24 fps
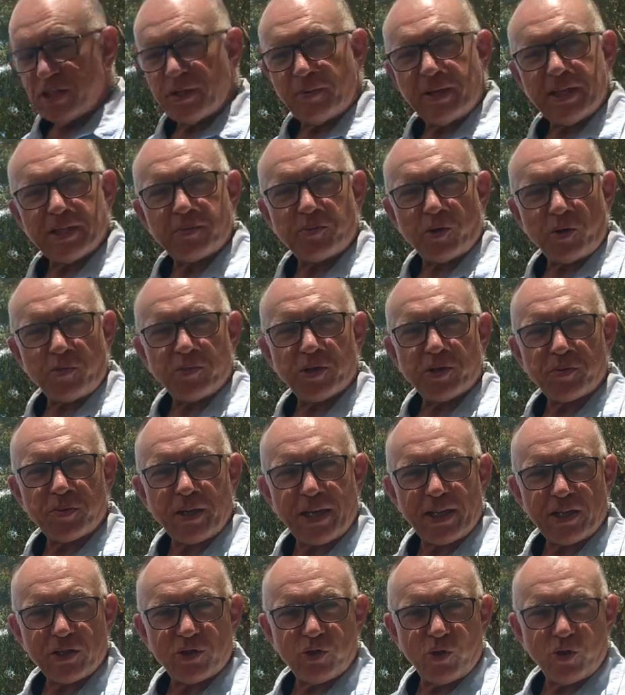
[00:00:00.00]
So as promised,
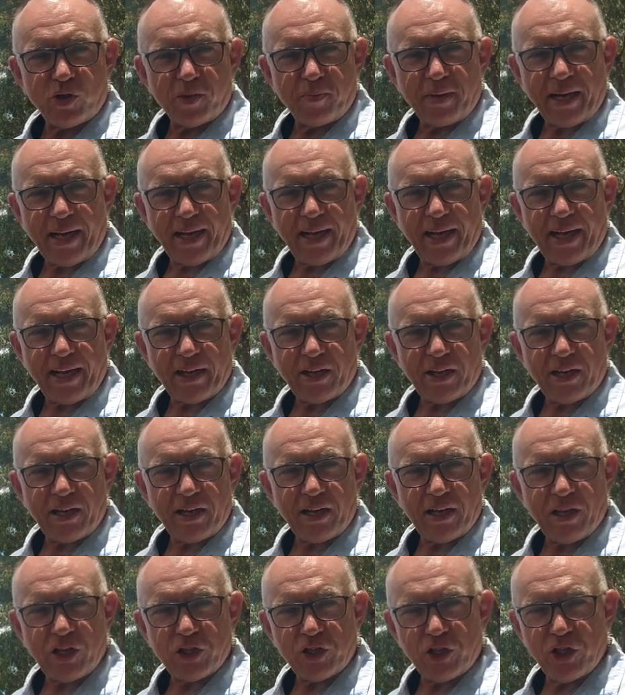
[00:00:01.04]
we're going to talk about how
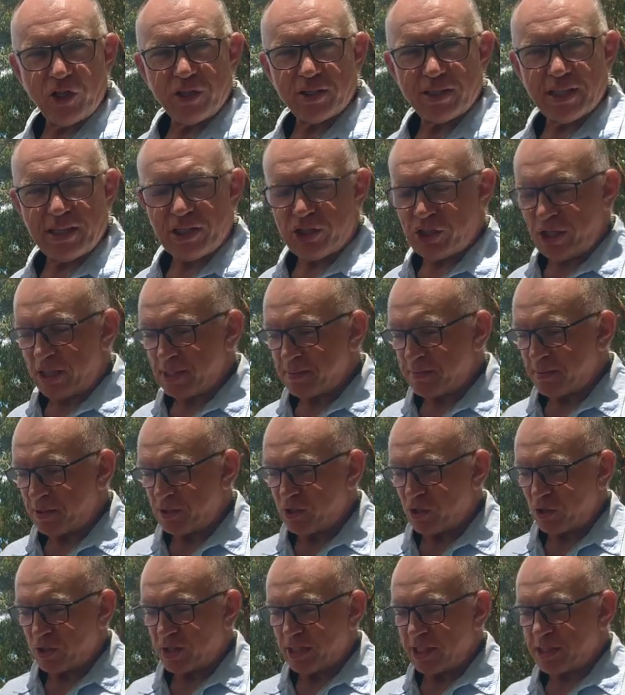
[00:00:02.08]
to use the
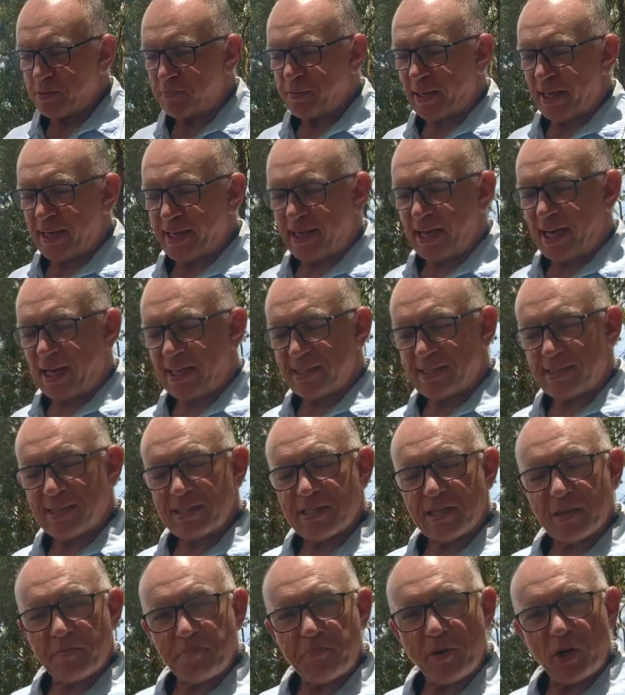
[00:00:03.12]
adjustments on these bait
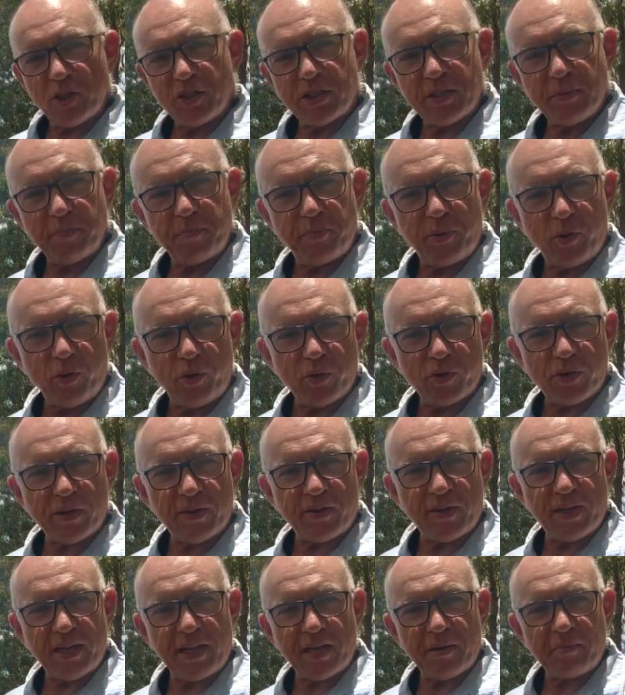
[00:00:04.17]
casters. The most
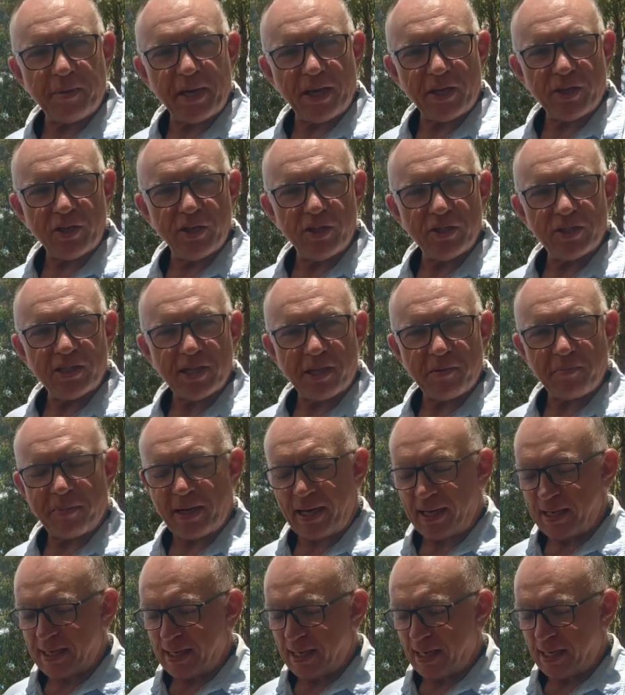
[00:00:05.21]
important thing about using a
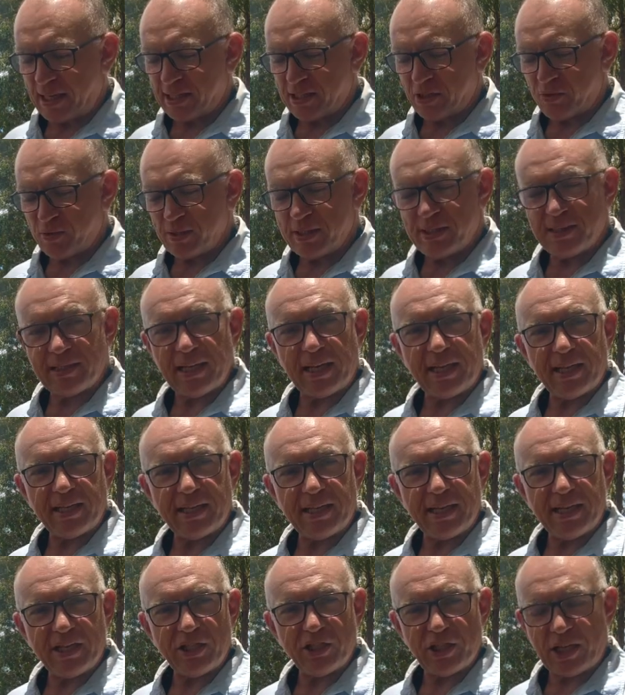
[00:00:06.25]
bait caster is
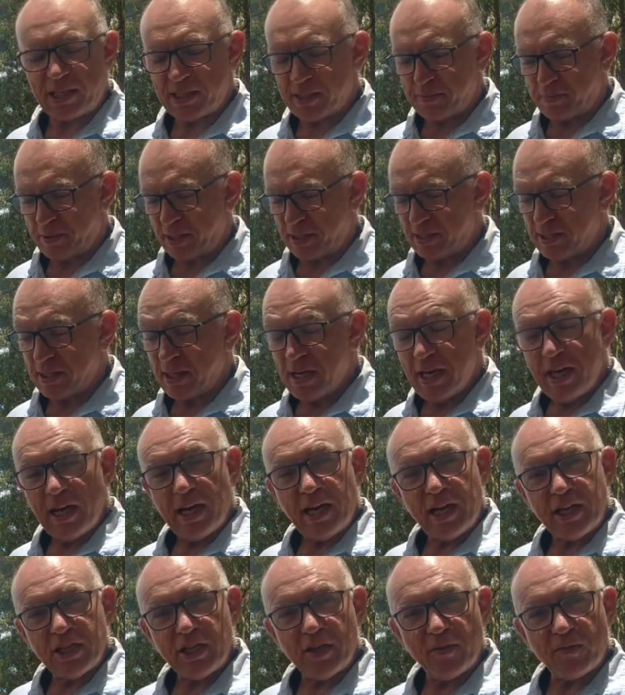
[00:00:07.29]
setting the adjustments.
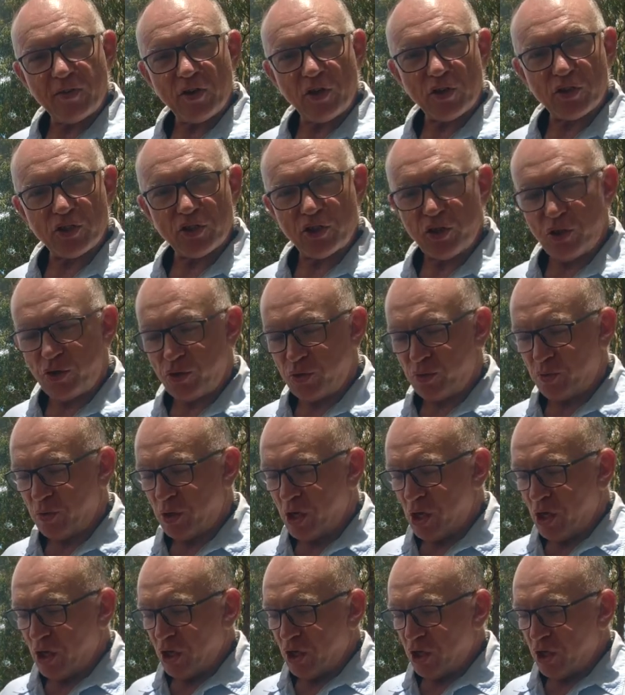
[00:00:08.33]
And you've got two.
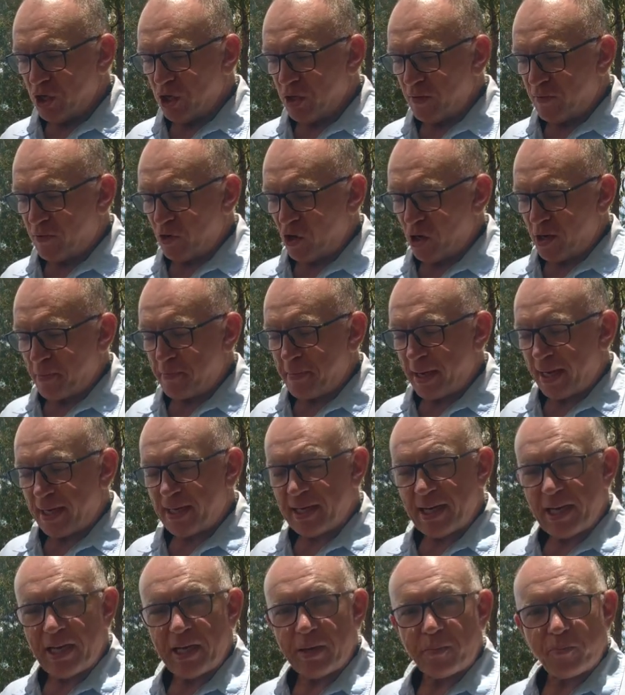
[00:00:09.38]
You've got a
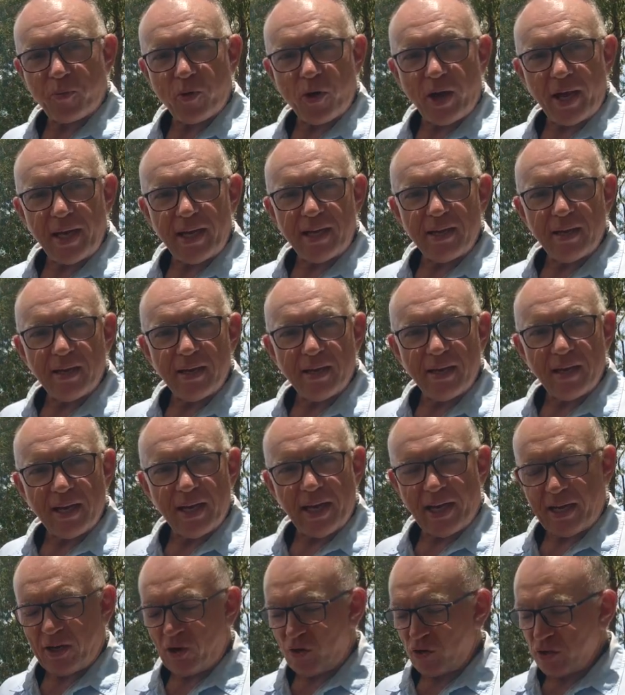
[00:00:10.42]
magnetic brake,
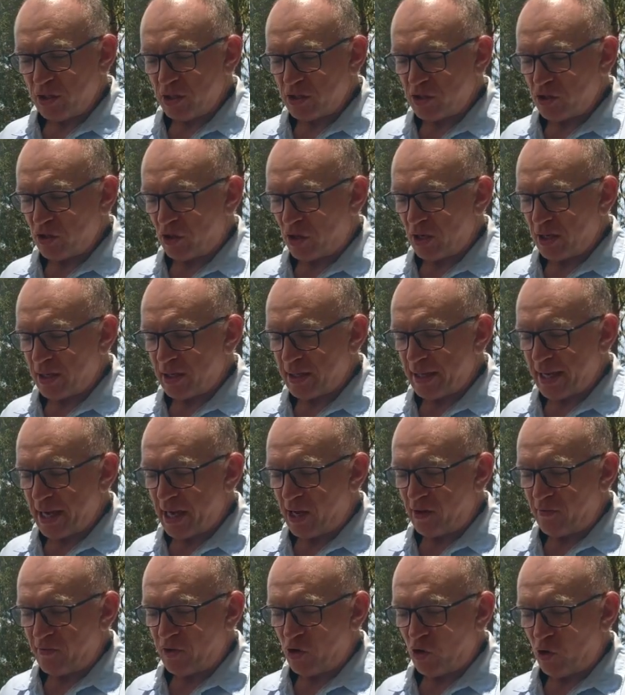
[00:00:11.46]
and on the side of the
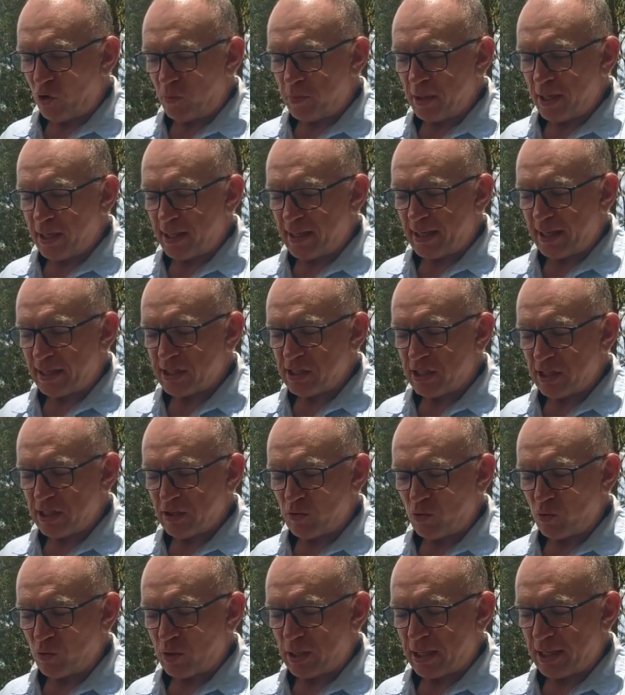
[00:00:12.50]
Alvey Orbiter, that's a
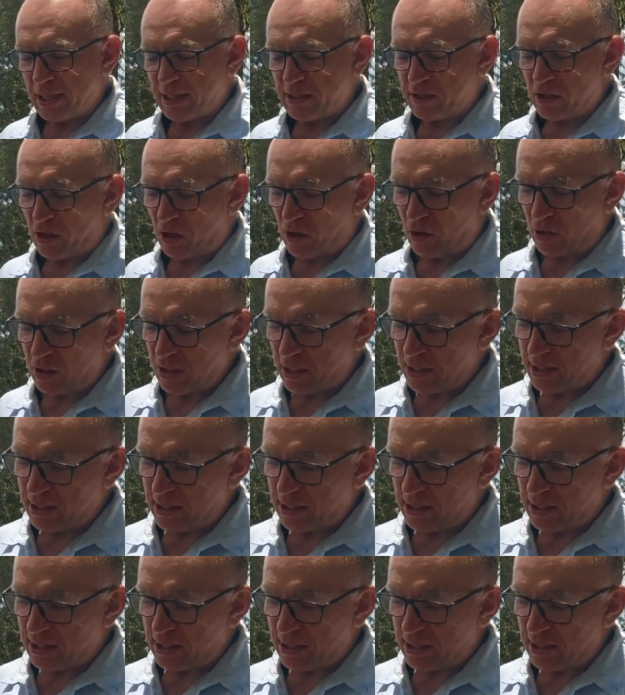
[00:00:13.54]
little click dial.